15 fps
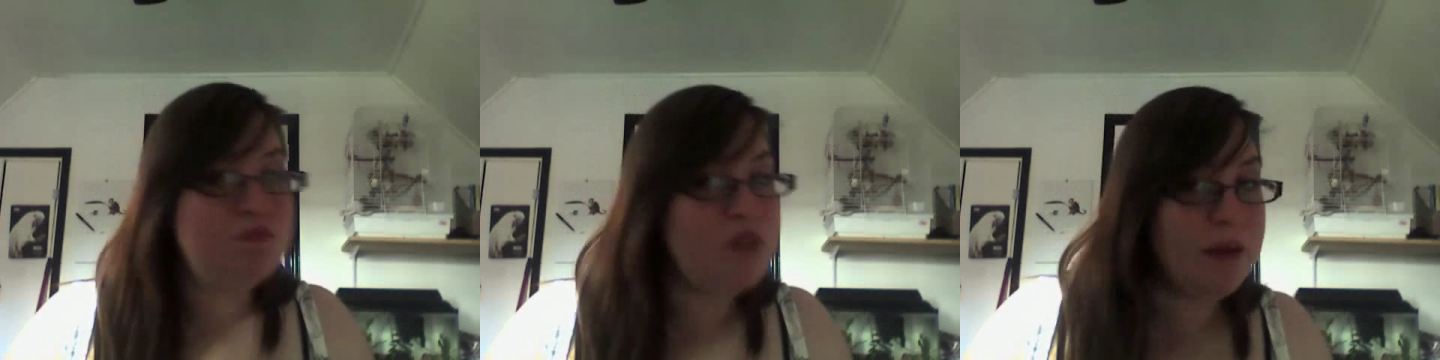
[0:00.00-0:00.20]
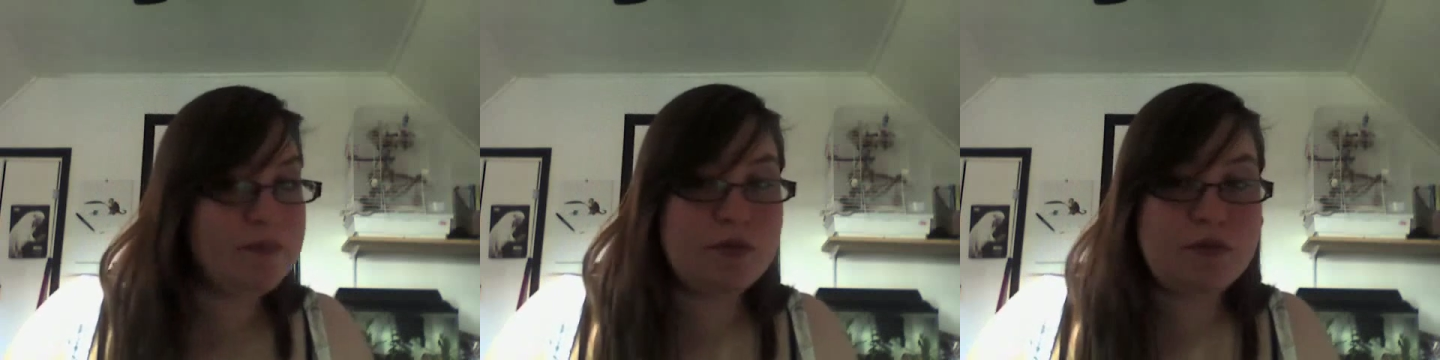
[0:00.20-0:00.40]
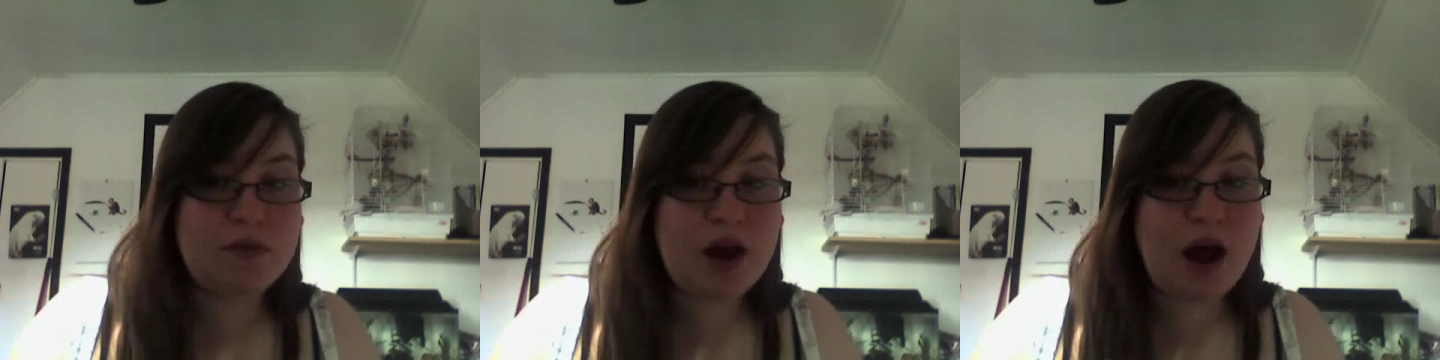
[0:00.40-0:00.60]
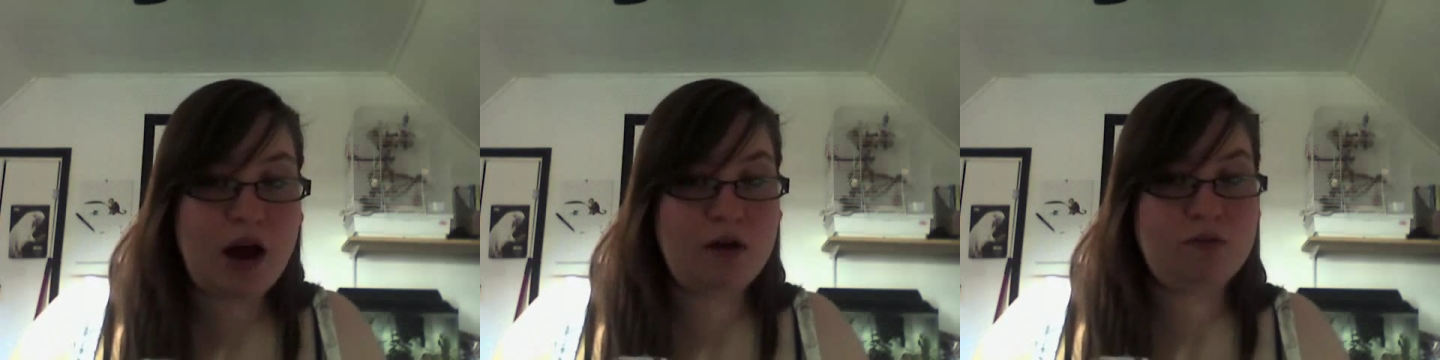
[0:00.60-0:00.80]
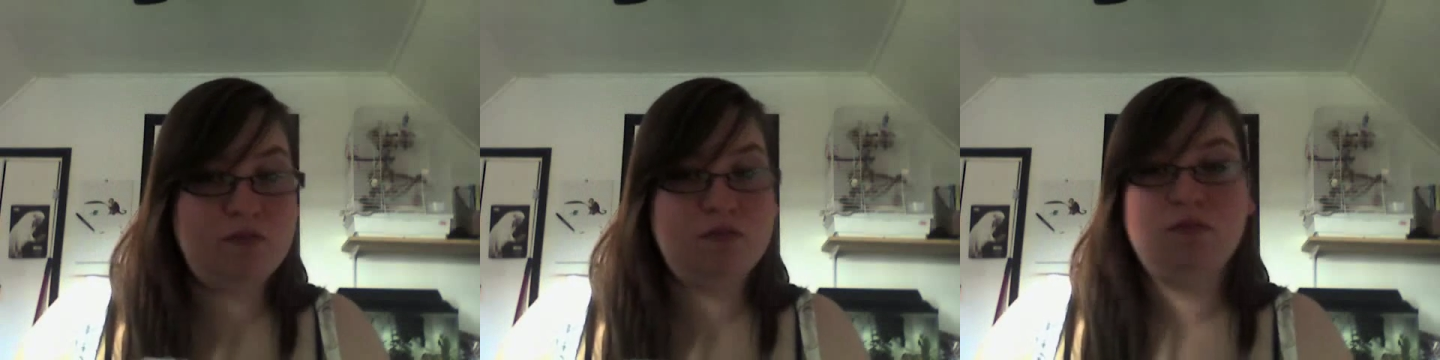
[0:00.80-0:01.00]
tape them
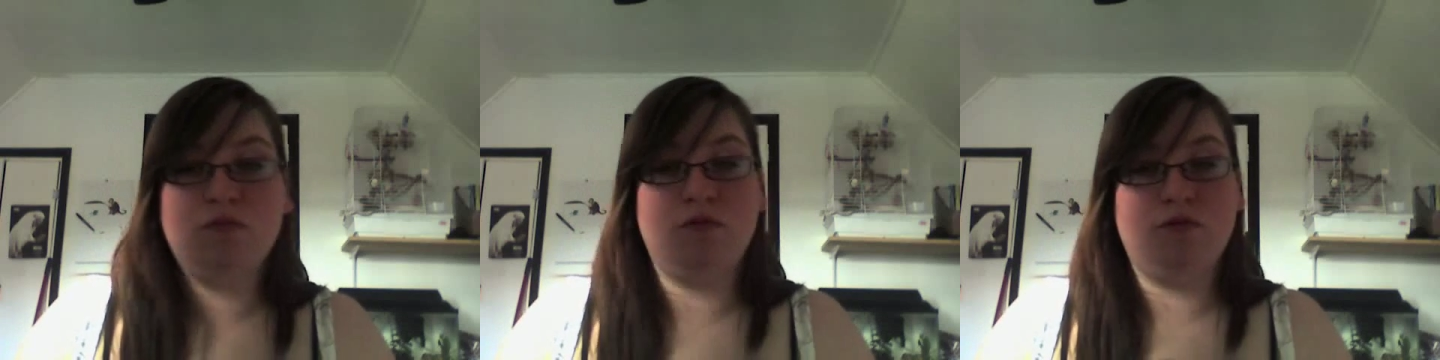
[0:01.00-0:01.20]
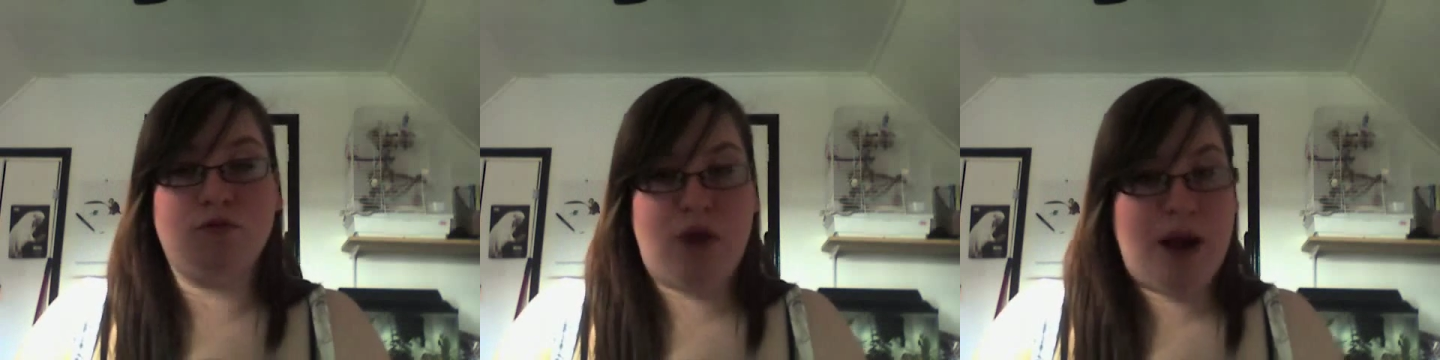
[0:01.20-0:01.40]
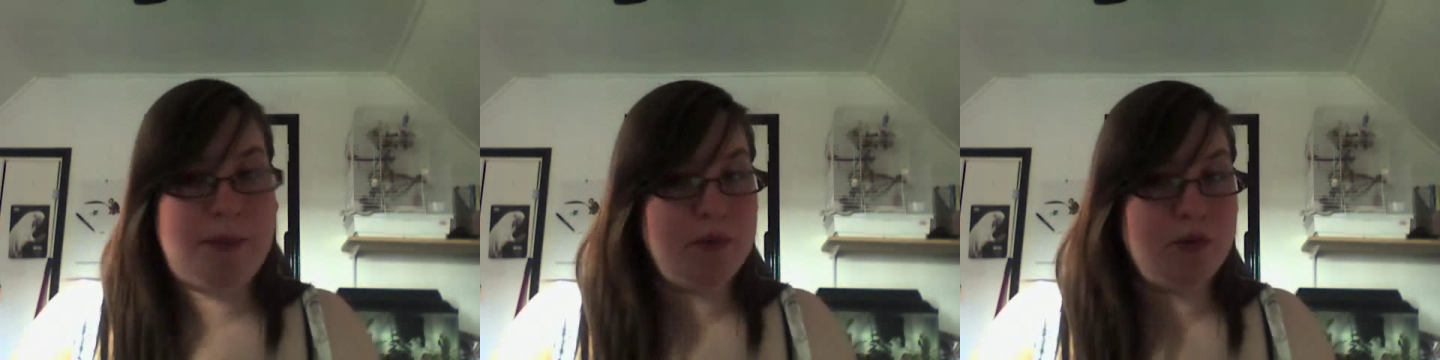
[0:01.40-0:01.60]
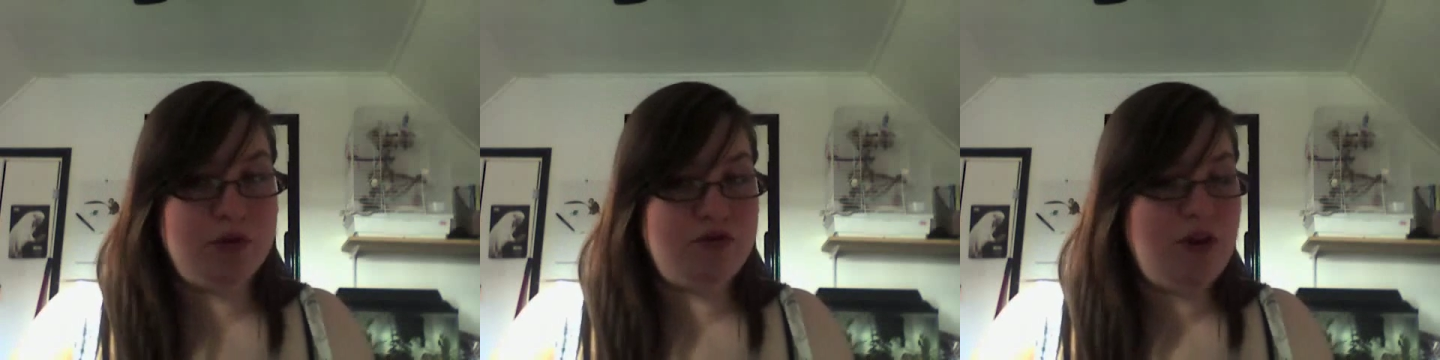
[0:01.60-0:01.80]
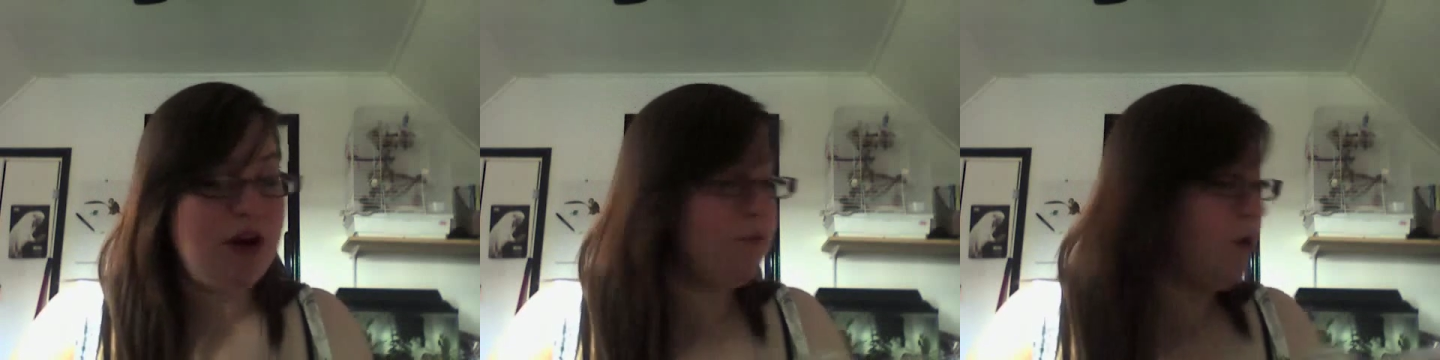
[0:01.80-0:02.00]
down, wrap
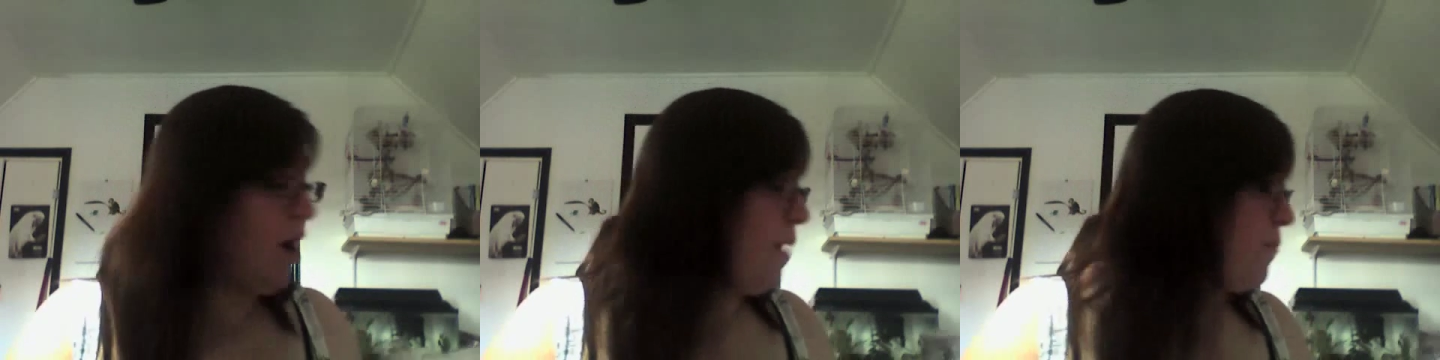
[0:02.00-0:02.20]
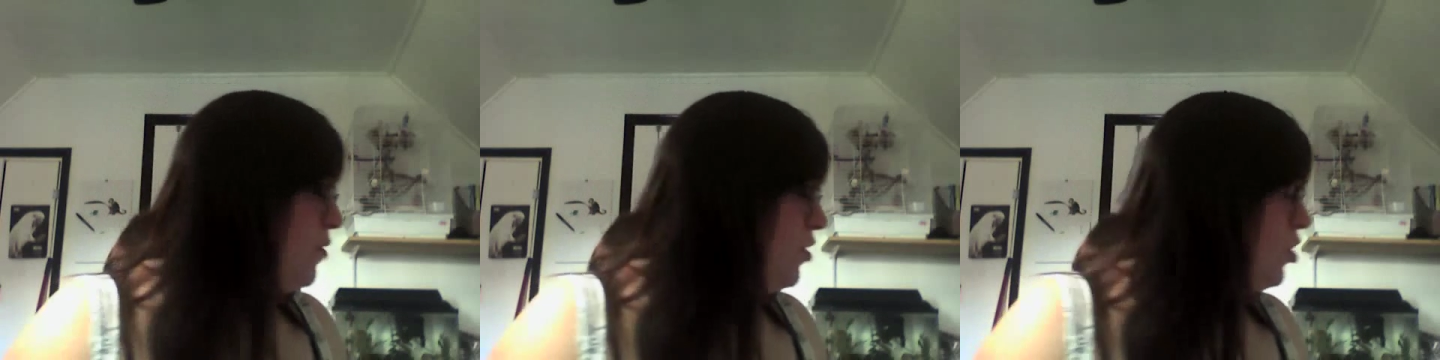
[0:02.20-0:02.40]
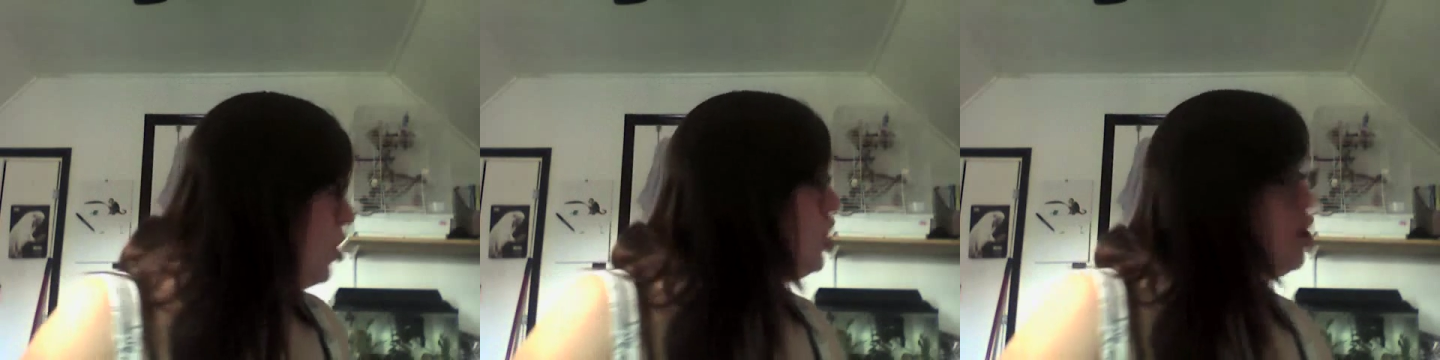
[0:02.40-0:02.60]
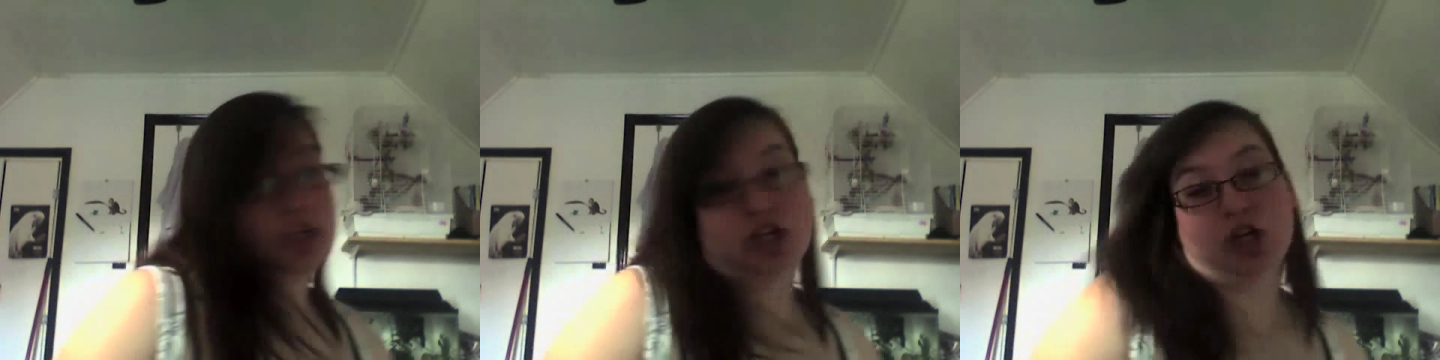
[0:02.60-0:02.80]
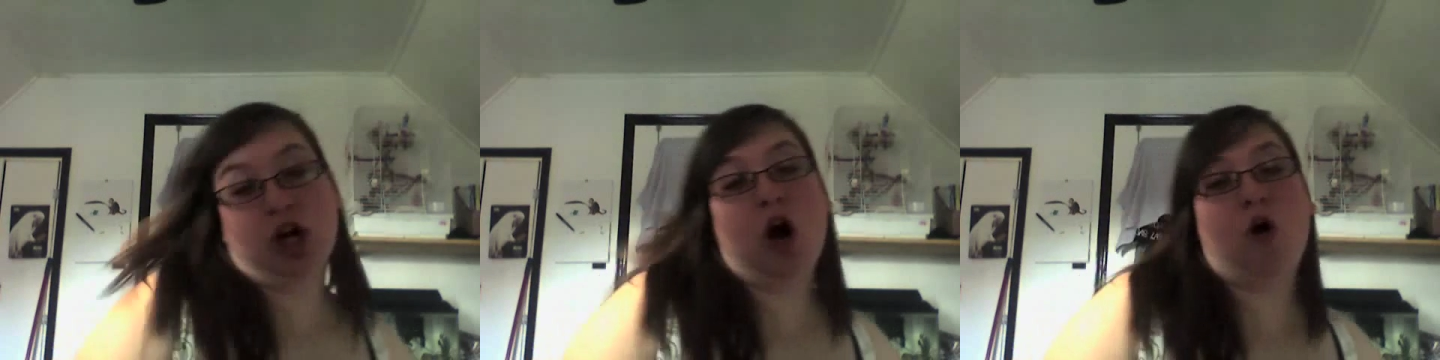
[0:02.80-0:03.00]
with vet wrap, you're
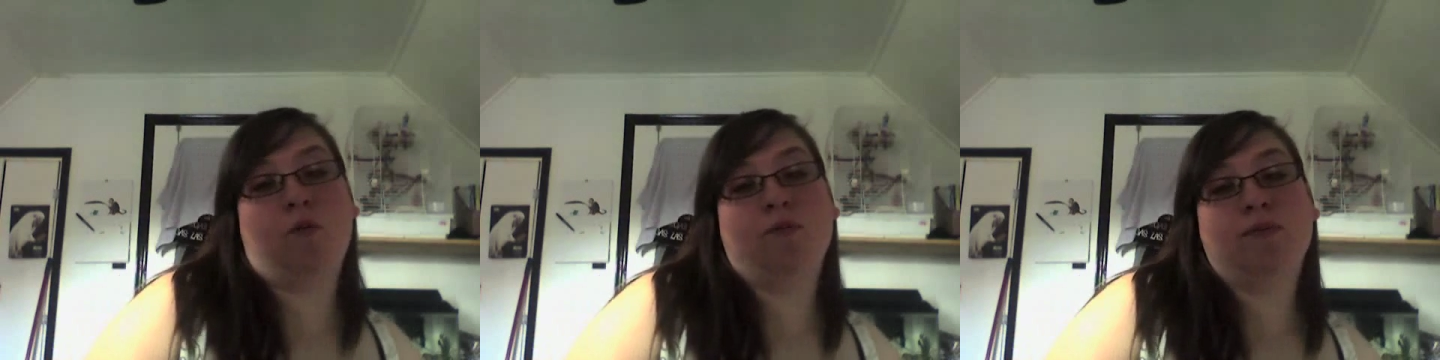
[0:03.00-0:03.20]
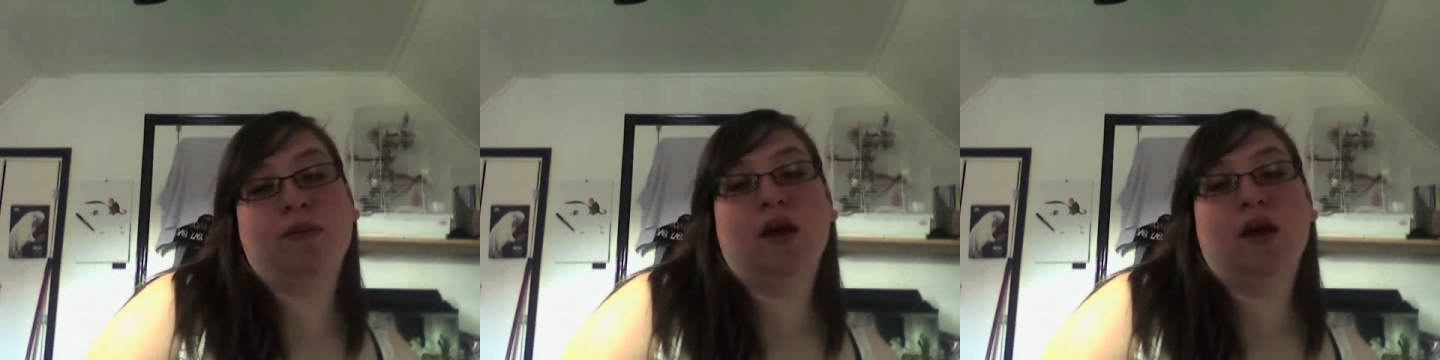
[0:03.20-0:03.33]
good to go